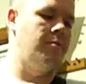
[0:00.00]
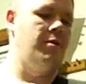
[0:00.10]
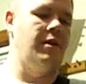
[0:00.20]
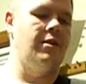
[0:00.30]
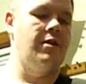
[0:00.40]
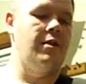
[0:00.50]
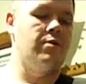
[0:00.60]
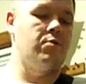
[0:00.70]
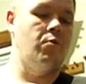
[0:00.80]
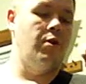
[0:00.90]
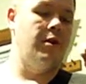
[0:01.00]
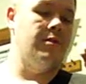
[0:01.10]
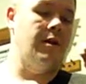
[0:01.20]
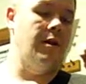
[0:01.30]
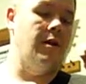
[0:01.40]
the thinnest one is
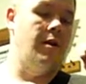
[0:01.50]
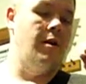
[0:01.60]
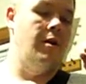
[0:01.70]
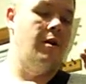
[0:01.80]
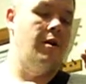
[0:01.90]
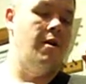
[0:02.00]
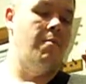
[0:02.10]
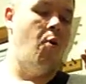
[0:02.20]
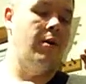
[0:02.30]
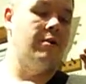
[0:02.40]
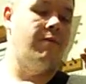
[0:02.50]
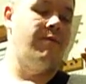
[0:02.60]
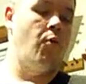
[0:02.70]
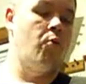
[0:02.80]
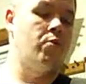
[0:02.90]
a
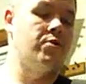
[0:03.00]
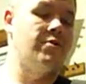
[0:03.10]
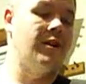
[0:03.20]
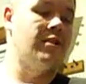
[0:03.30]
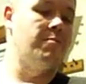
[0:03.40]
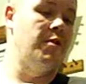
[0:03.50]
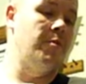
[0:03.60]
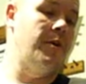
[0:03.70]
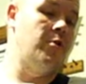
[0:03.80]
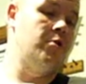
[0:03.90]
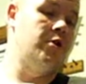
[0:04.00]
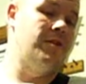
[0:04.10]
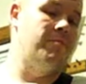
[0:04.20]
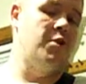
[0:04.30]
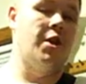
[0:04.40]
0.46 millimeter
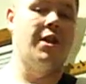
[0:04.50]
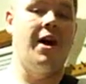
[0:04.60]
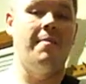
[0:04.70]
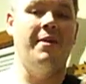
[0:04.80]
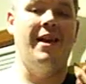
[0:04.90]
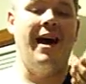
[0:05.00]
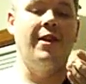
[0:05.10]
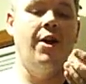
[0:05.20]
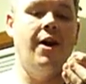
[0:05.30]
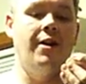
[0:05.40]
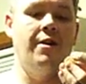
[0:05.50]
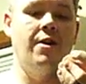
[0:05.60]
Jim Dunlop nylon,